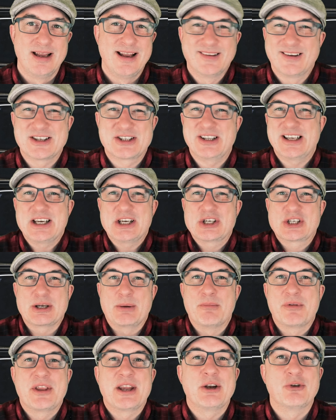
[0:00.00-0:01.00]
It's like
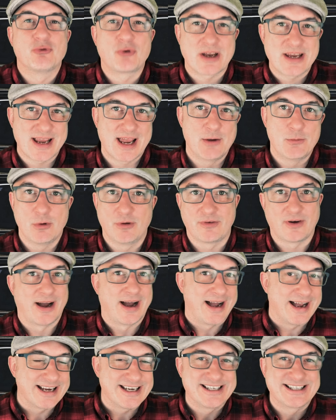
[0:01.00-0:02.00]
something right out of a
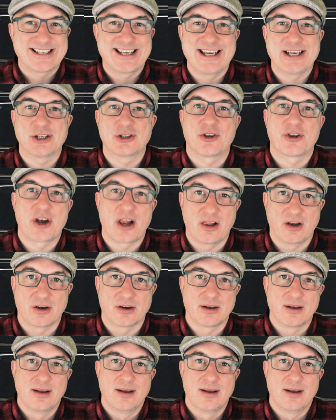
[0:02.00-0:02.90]
high-stakes thriller.